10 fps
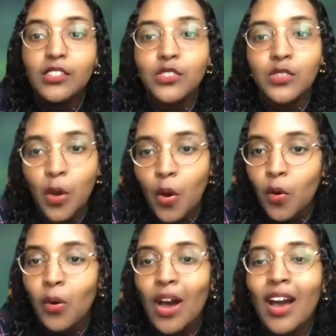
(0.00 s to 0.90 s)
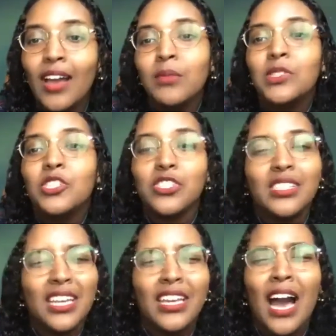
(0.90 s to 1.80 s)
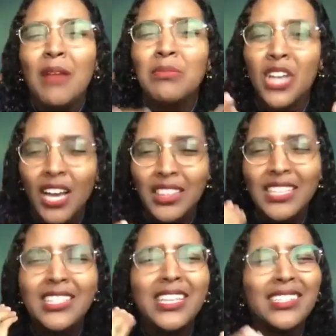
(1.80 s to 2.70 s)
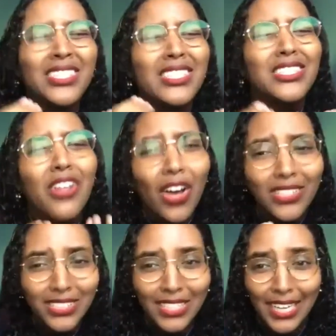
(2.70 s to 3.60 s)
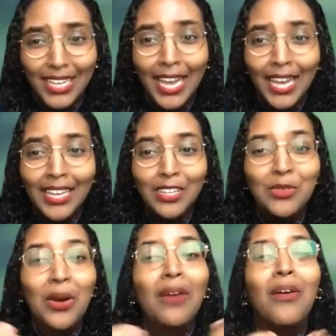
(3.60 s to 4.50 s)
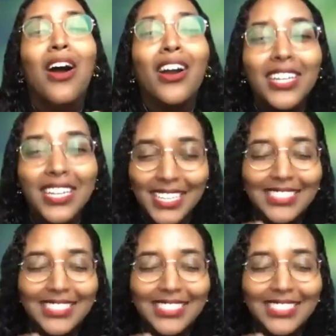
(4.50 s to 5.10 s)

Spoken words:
so I was just like, like, that's exhausting. You know how hard it is